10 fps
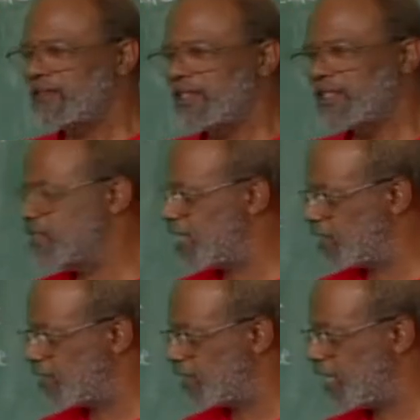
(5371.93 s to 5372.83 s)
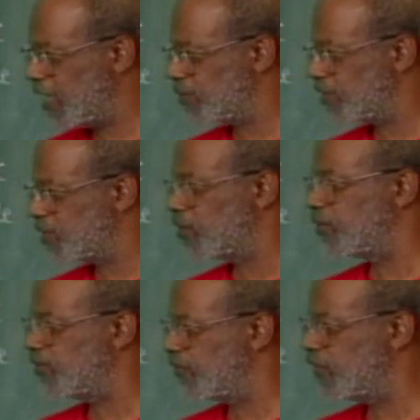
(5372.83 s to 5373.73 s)
It's not gonna happen.
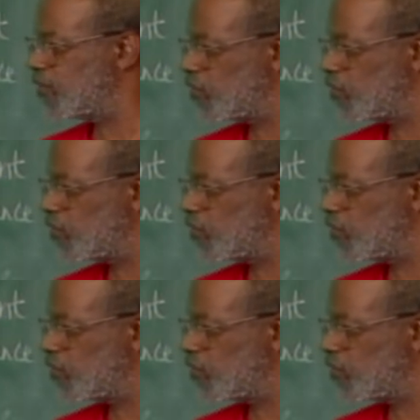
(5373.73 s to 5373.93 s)
So the first